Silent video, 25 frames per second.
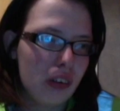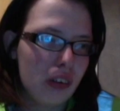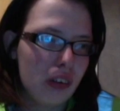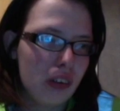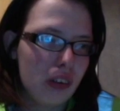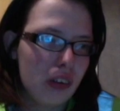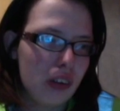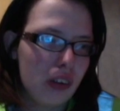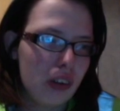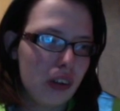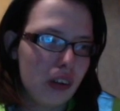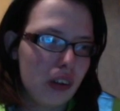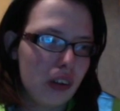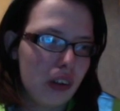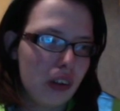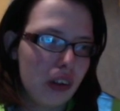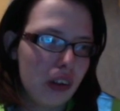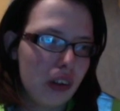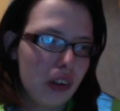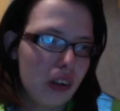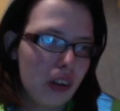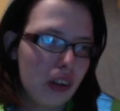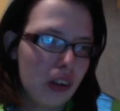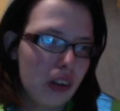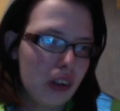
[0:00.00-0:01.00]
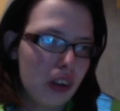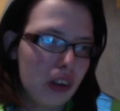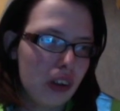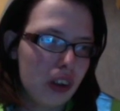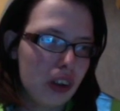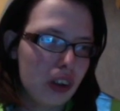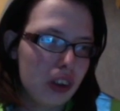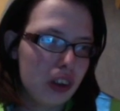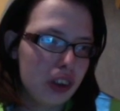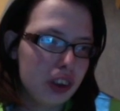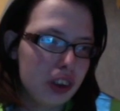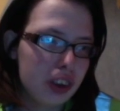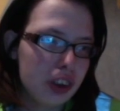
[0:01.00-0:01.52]

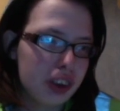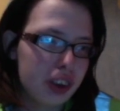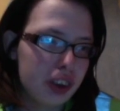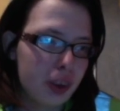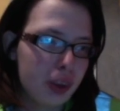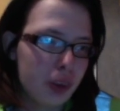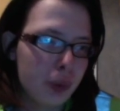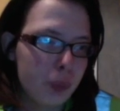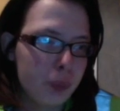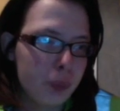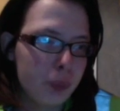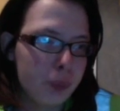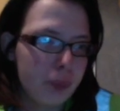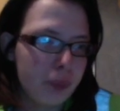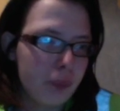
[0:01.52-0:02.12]
No one is speaking in this clip.